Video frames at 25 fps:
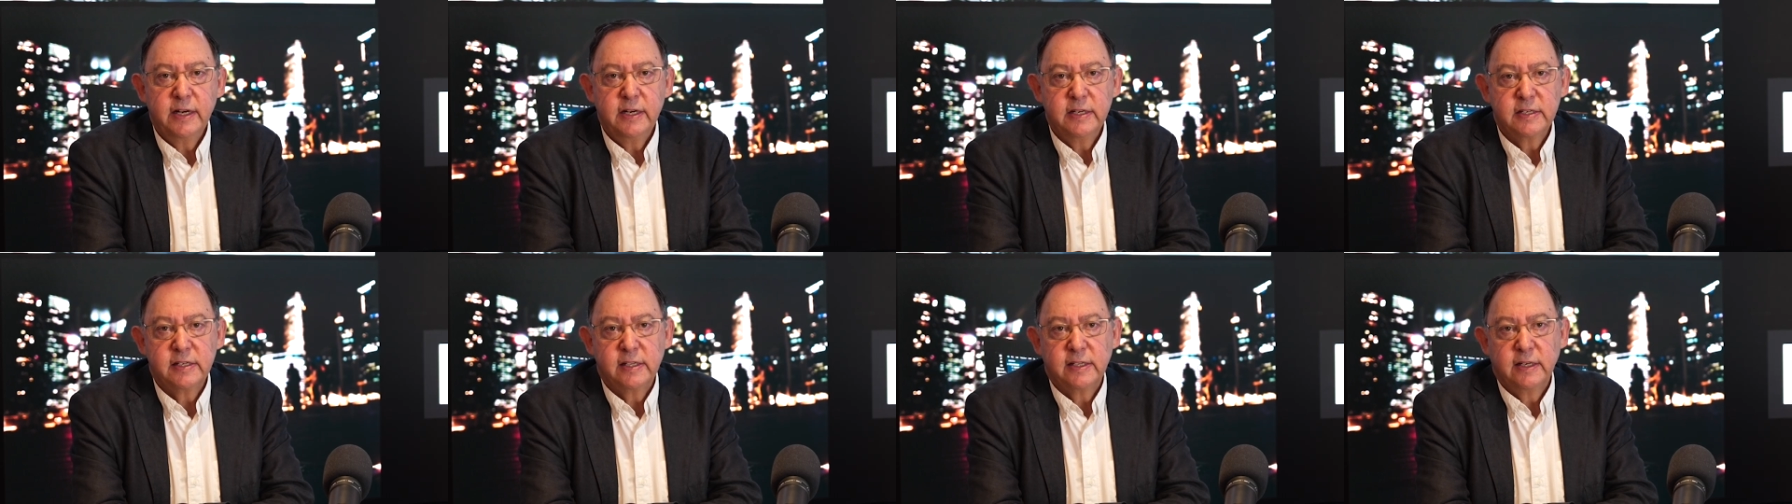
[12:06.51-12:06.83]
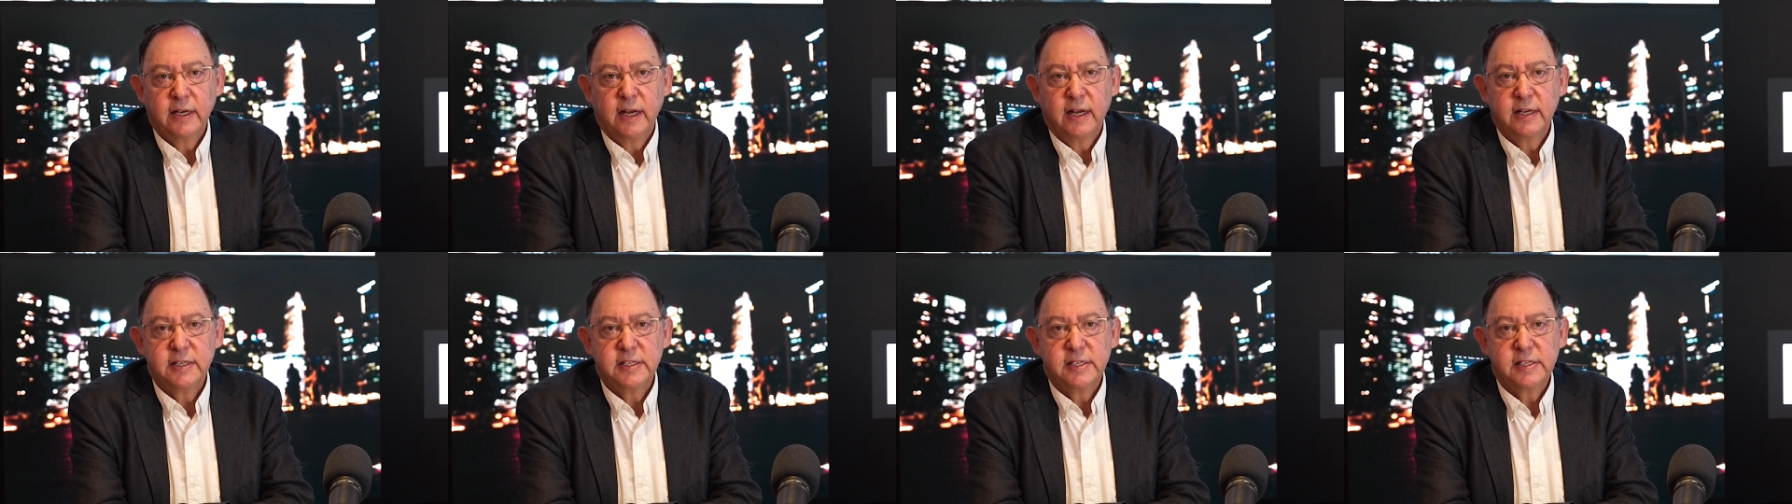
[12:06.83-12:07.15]
is the
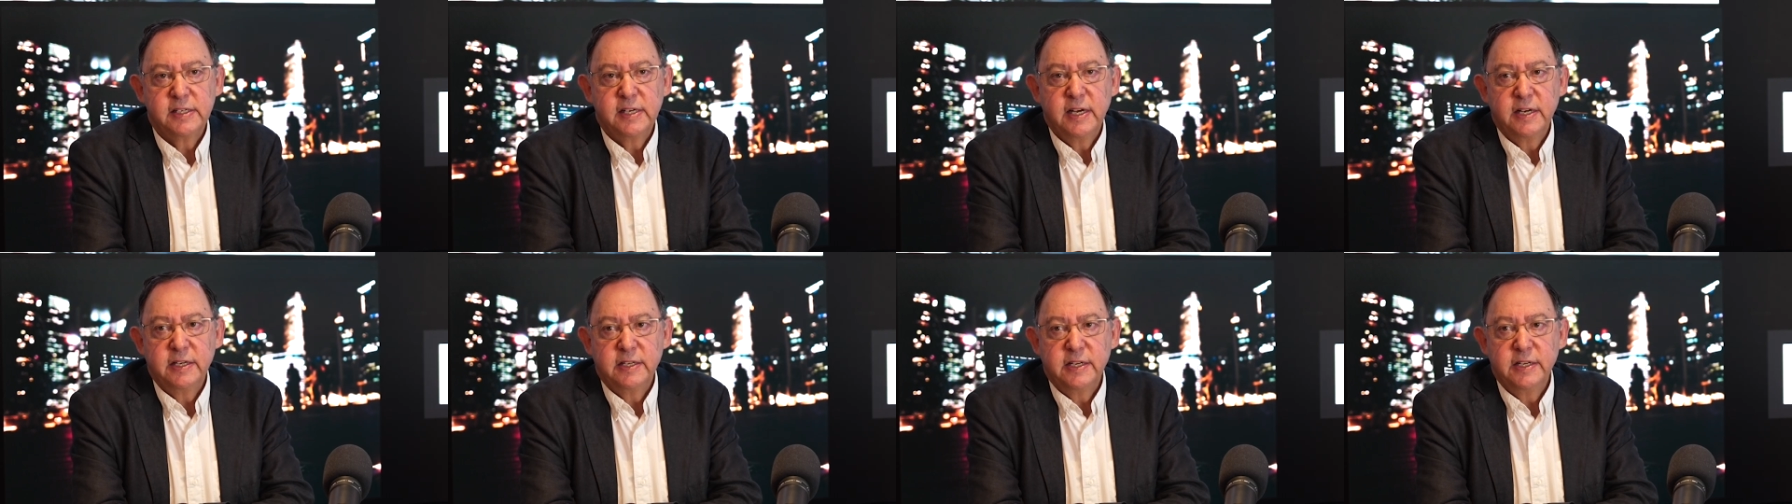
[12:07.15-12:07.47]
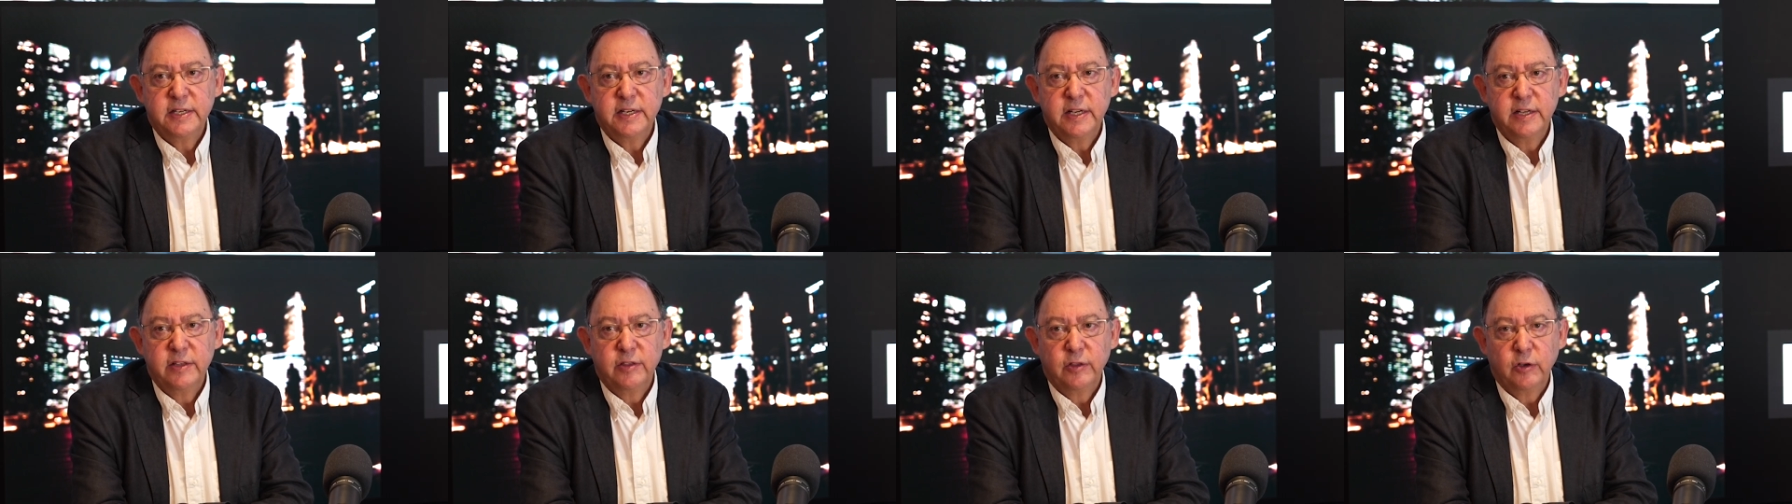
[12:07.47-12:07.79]
largest
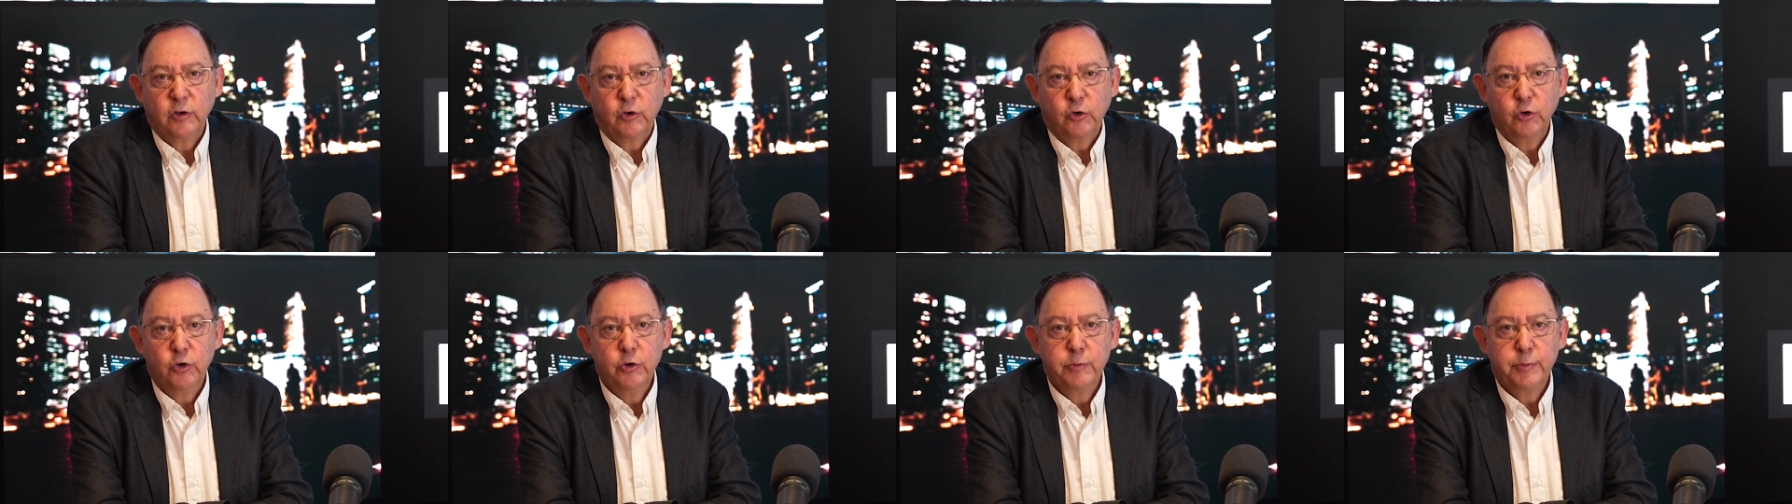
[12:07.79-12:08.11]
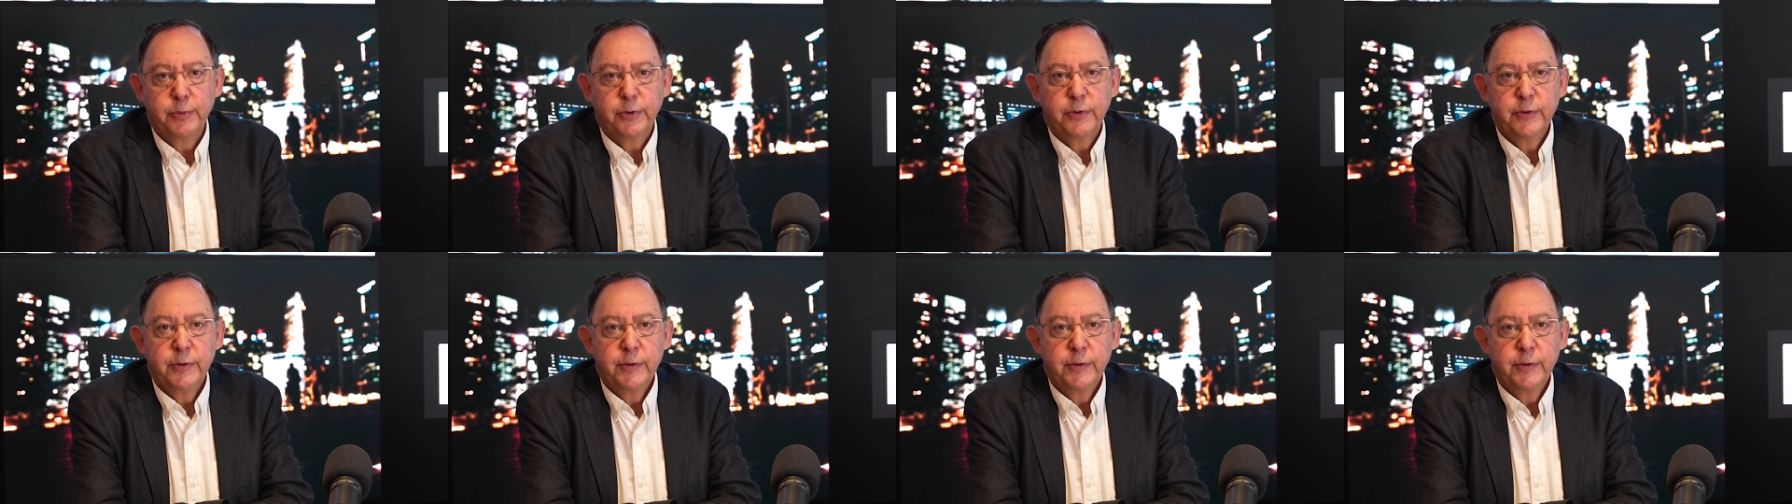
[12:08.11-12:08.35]
entity in the group,